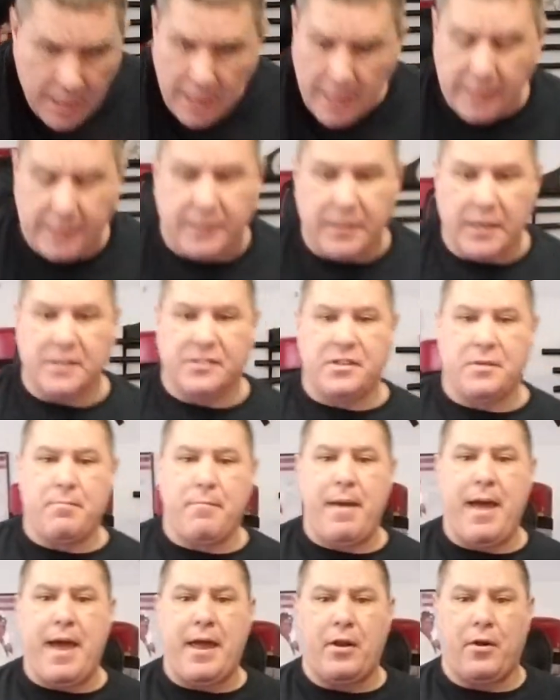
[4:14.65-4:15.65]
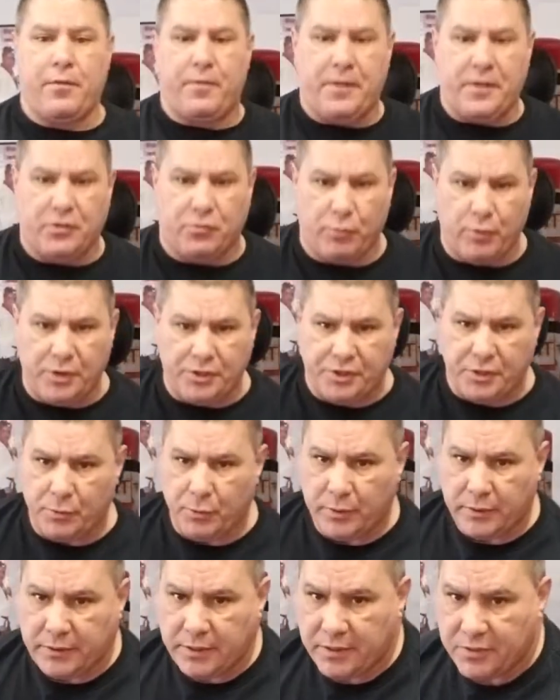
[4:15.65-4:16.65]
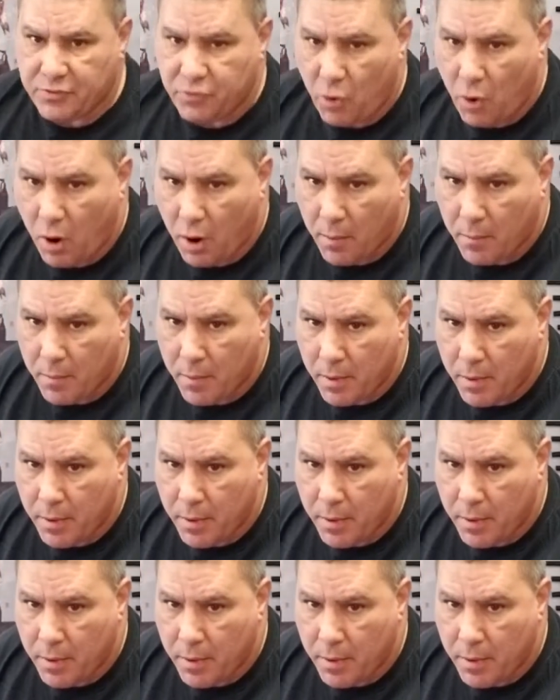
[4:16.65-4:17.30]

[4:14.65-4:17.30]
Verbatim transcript: It doesn't matter if he's reaching with this arm.